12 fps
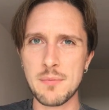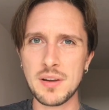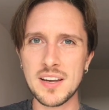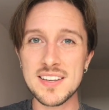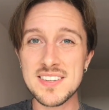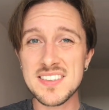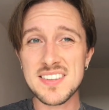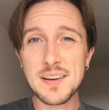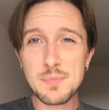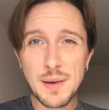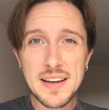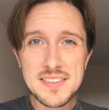Because he said
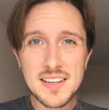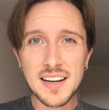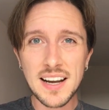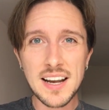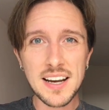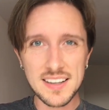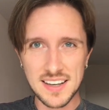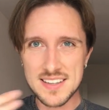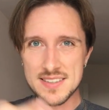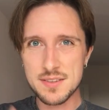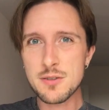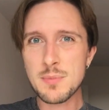basically
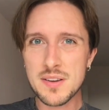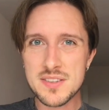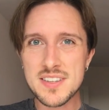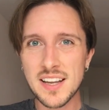it's almost